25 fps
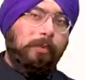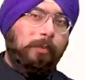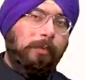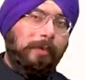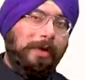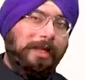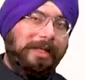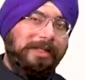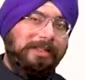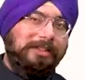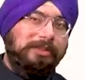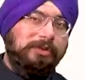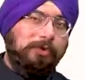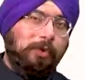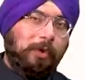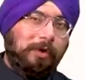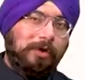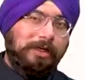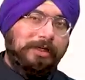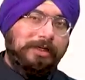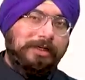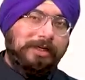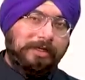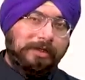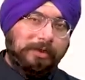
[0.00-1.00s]
very
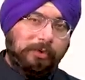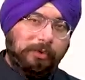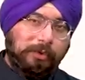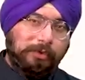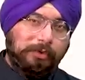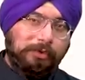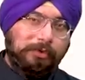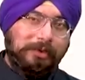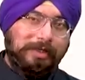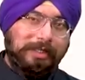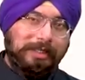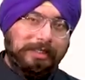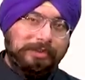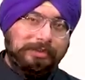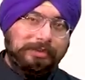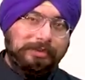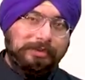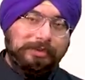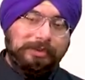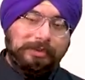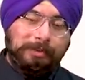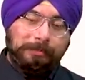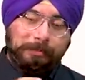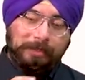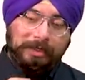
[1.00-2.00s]
solid and good
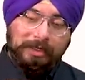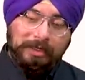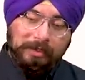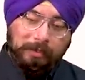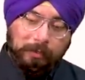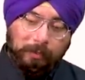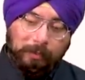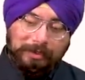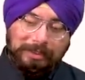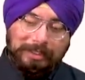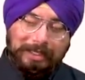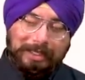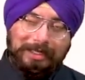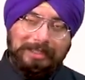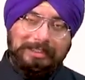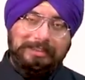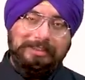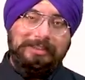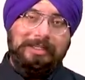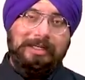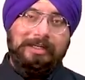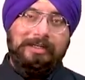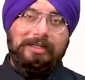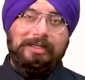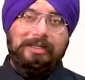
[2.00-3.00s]
relationship with our
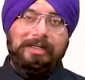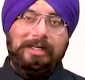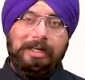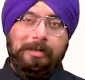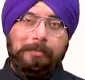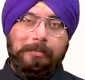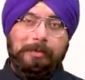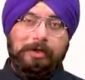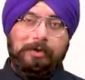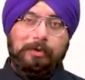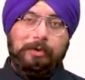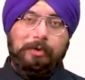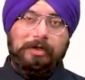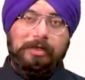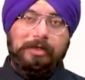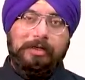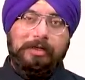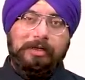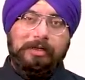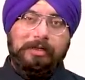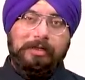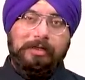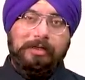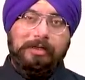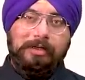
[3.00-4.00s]
extended neighborhood,
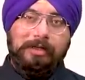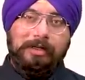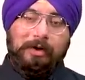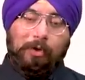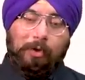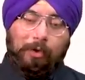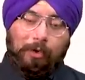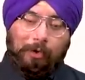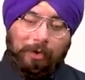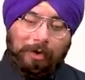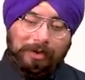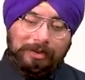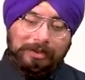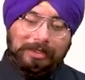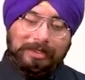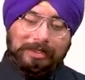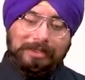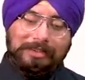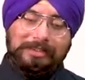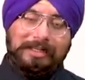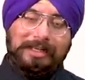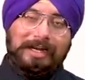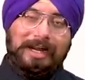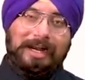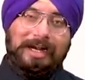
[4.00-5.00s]
on the
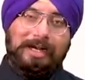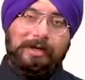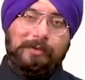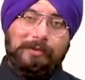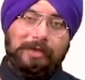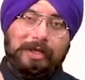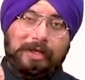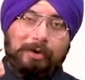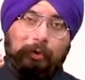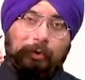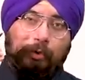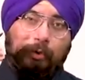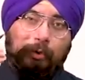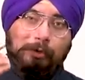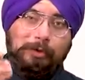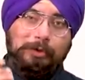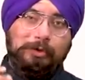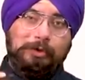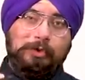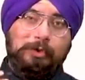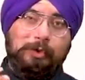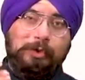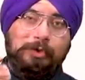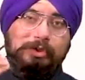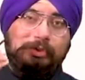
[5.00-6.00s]
other hand, we are
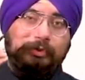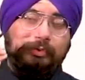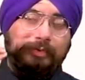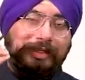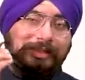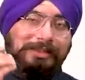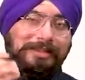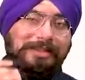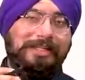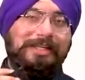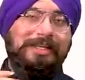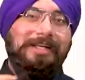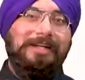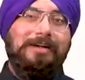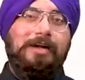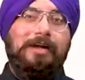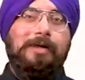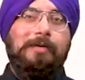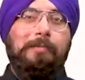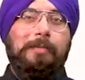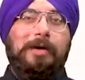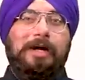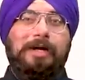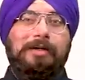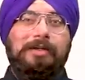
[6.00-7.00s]
also strengthening
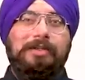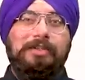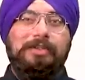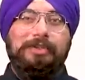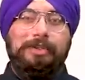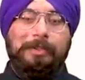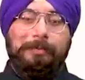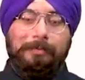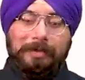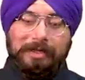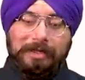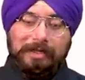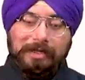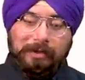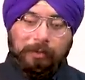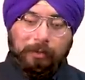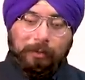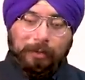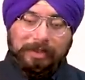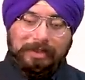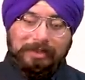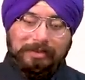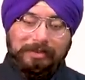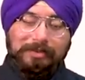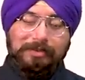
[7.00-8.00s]
our partnership
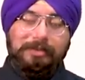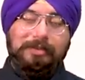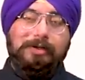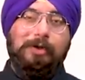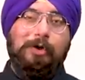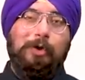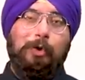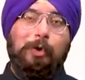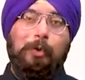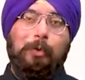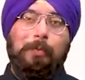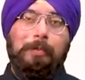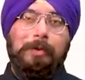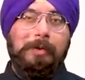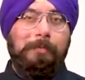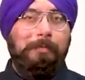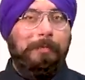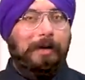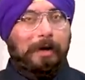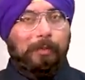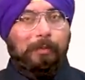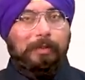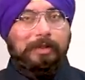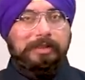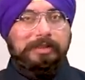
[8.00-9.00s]
with the global
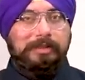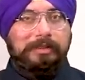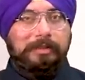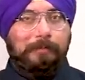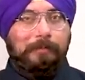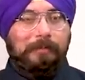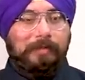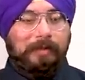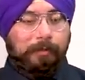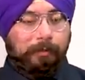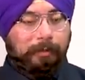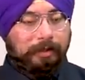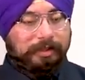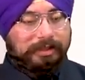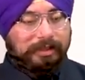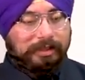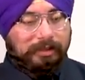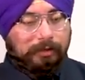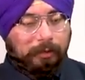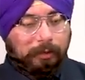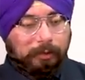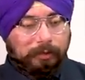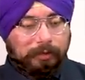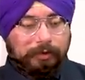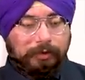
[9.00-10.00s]
powers which
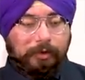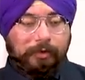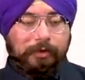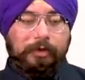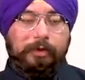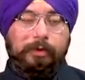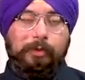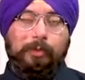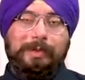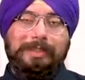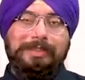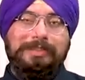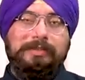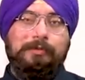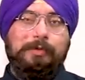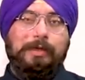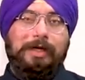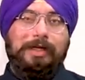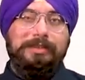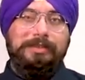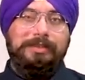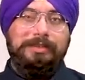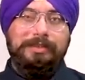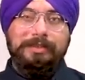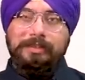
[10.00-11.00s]
includes your US,
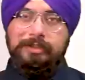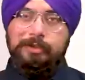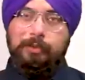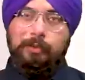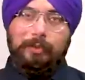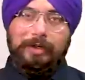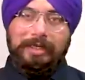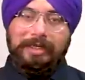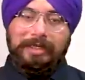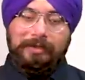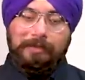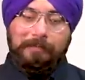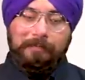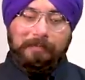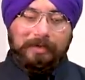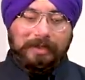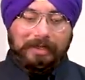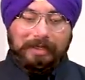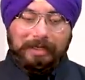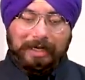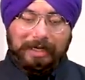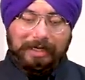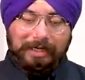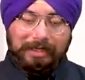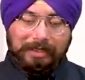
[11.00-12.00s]
France and UAE,
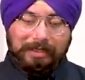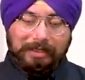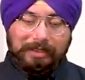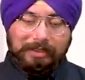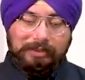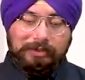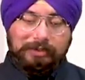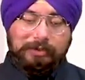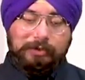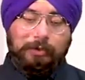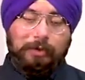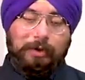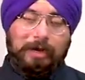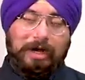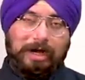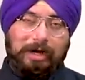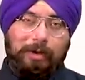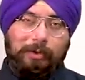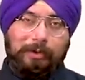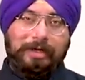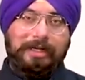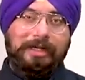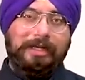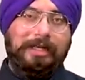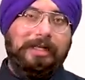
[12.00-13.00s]
right? So
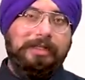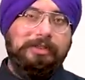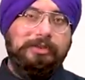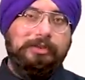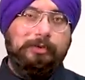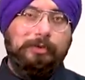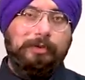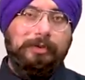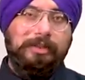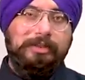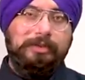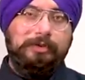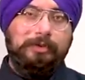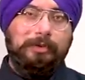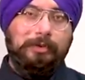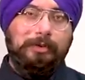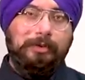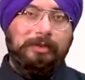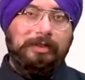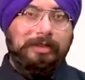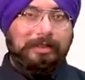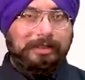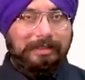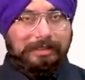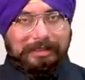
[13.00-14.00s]
how India is doing
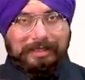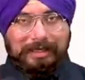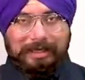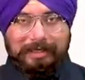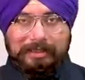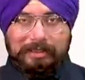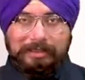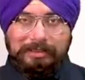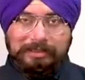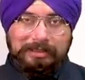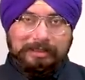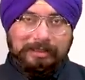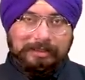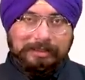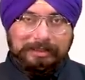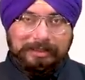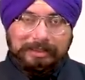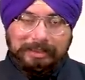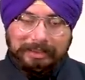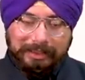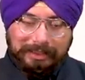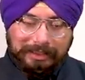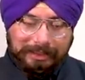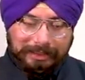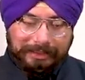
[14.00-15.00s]
so? Let us
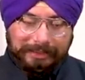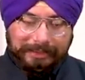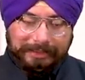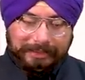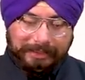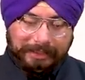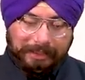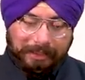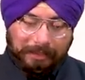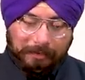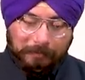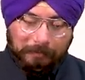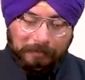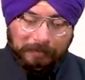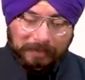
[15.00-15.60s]
see in detail.